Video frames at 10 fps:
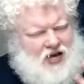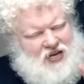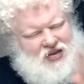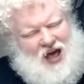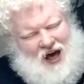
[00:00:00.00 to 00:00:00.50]

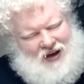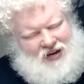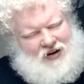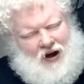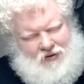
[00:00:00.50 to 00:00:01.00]
Yeah,
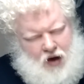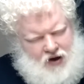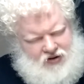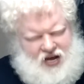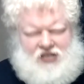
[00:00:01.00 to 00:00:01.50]

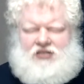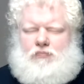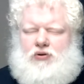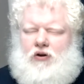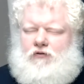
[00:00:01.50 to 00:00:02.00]
I taste the
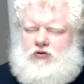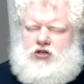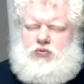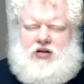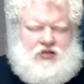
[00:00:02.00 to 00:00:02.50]
beautiful
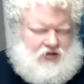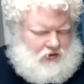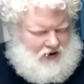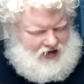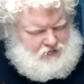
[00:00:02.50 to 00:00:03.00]
sweetness of
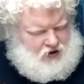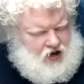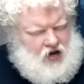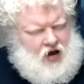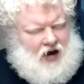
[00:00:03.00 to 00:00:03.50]
the raspberry.
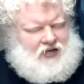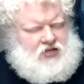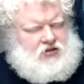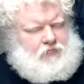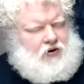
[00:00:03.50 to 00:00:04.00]
I
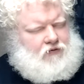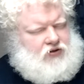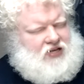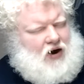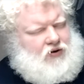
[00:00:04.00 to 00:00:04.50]
taste the beautiful
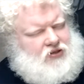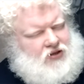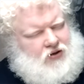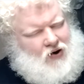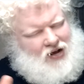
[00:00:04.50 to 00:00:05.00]
sourness of
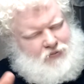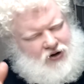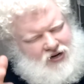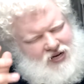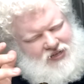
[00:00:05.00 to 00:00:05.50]
the
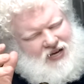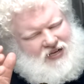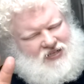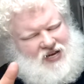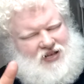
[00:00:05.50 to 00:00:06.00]
raspberry. I taste
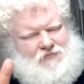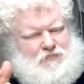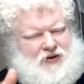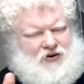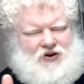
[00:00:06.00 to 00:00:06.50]
that slightly
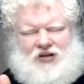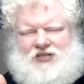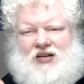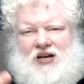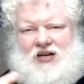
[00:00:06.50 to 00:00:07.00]

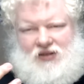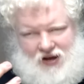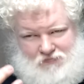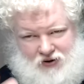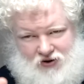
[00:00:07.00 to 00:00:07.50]
bitterness,
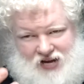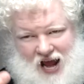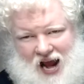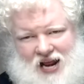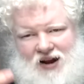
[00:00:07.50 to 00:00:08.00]
that bitter
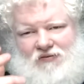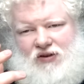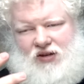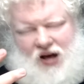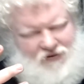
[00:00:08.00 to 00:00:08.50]
tannin
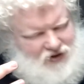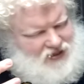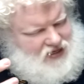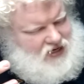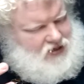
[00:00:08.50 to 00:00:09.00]
of the
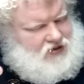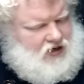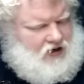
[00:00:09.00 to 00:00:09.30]
seeds.